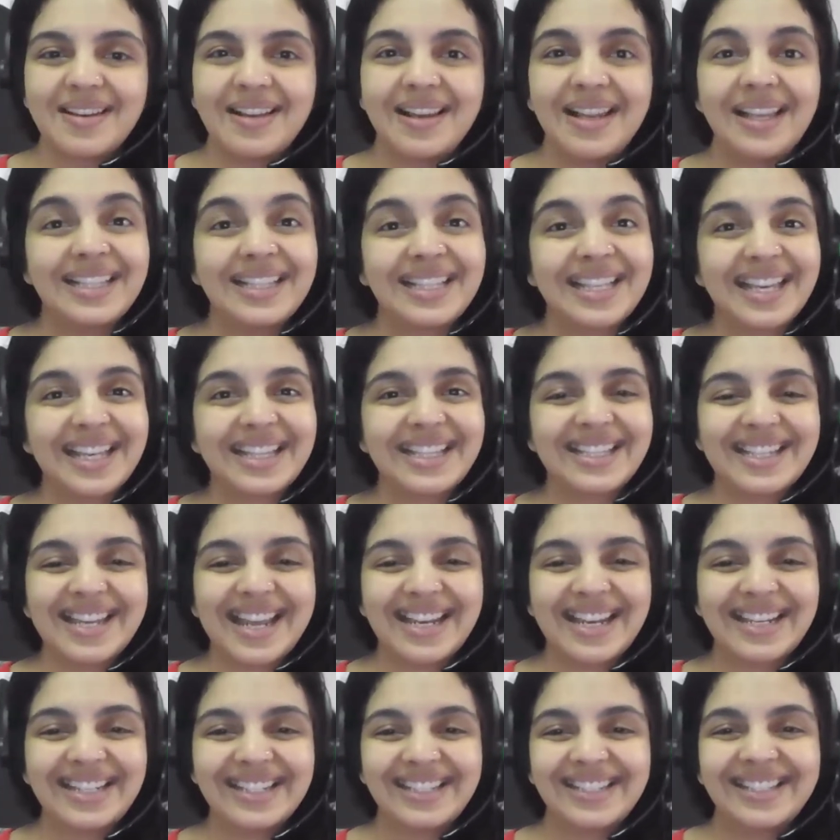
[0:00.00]
Let's get
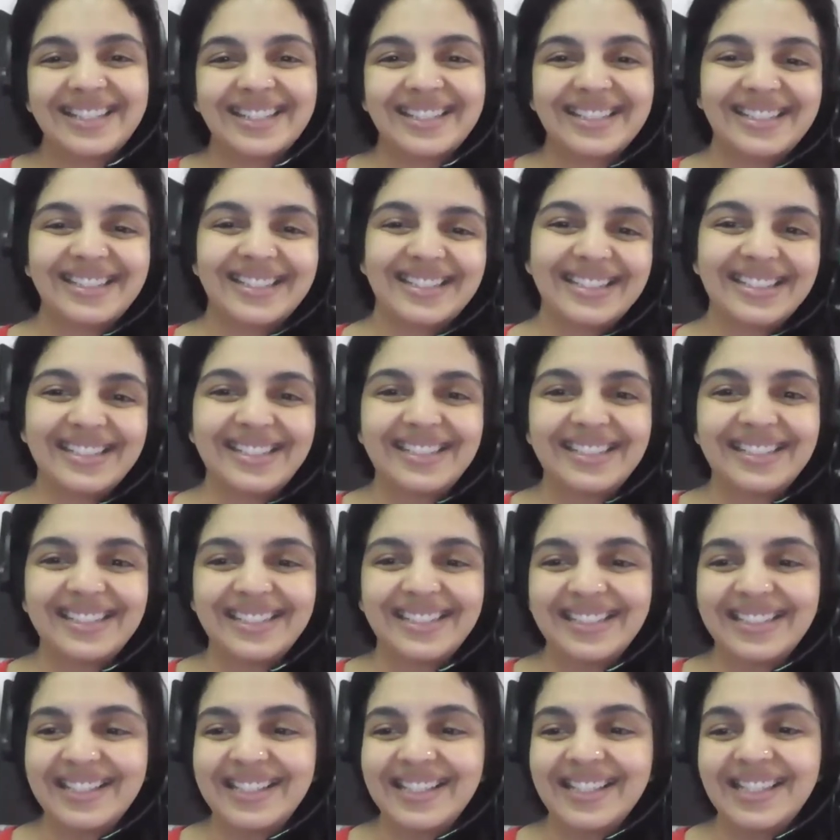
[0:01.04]
started.
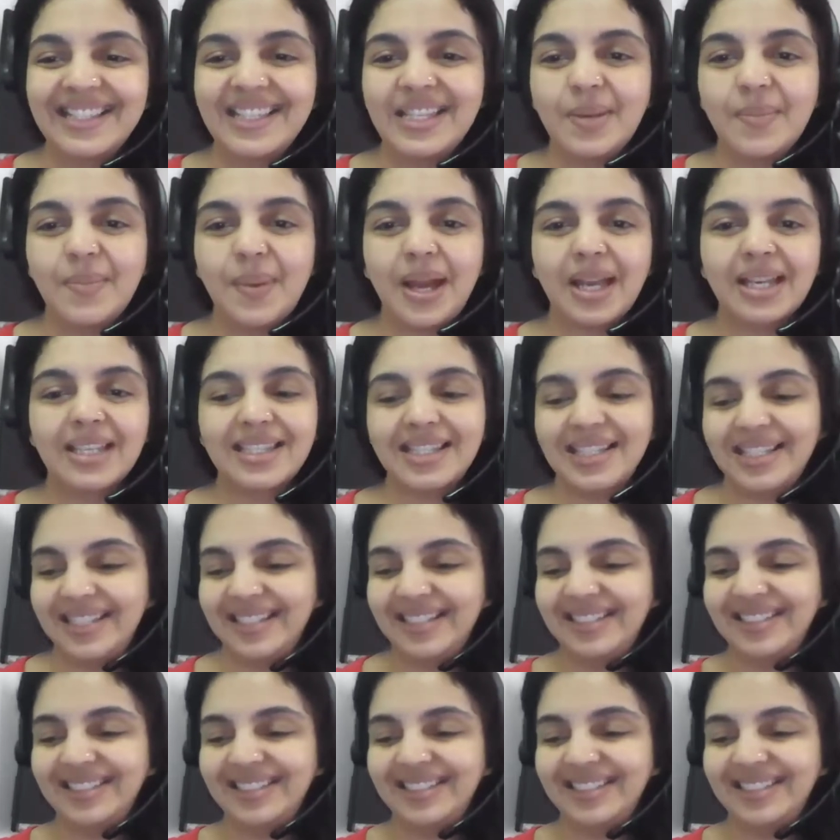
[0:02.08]
C'est parti.